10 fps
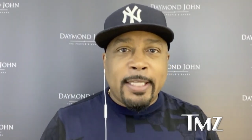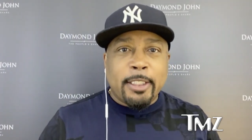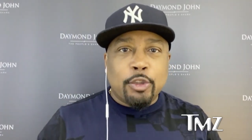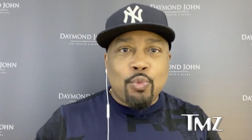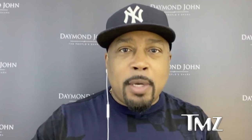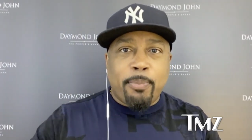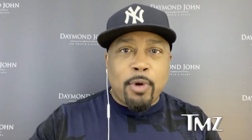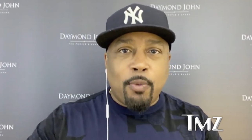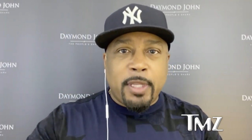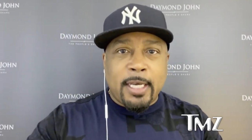There was one
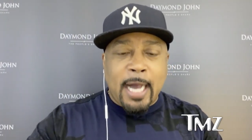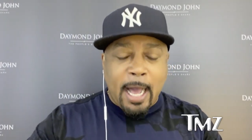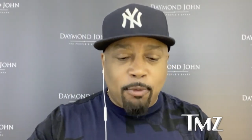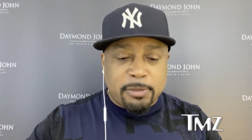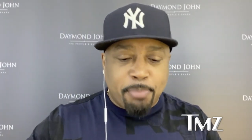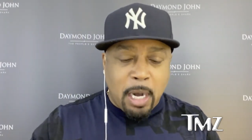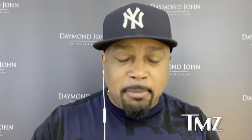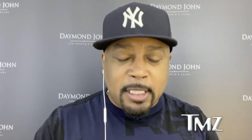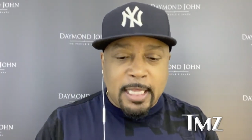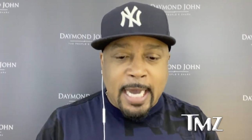point where the guy was
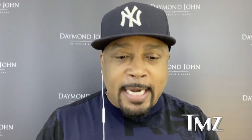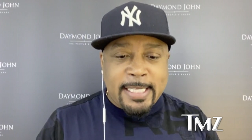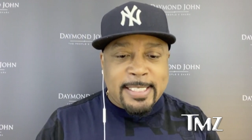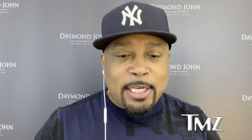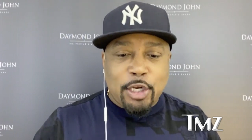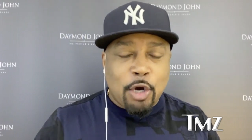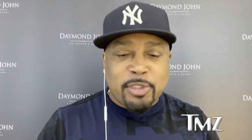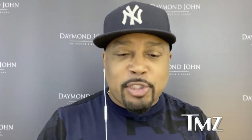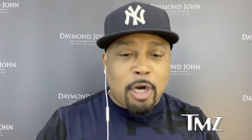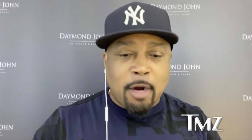pummeling the guy, and he said,
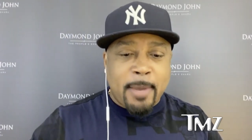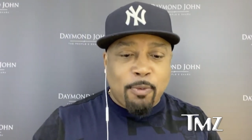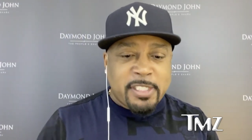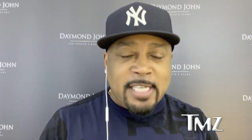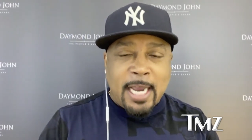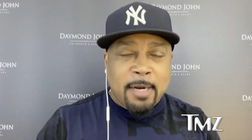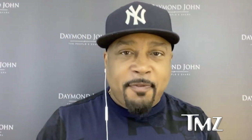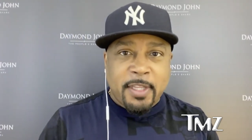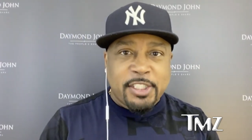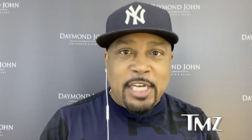I'm sorry, man, we signed
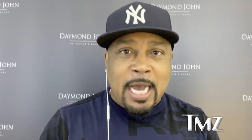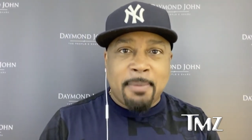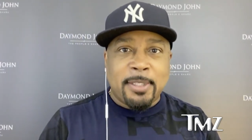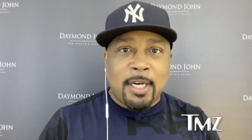up for the job.